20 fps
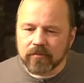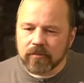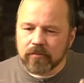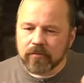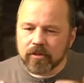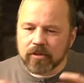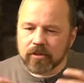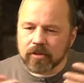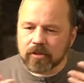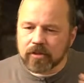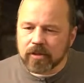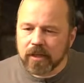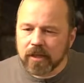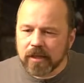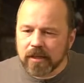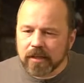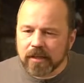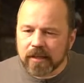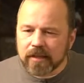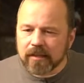you just
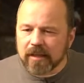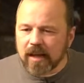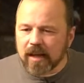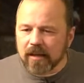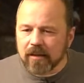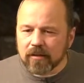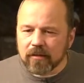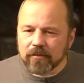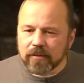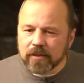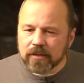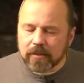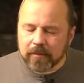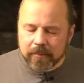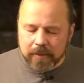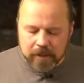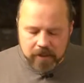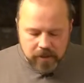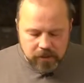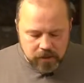get tired of it i
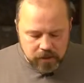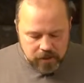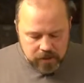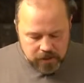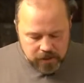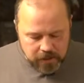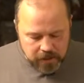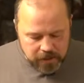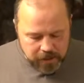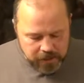mean I just uh,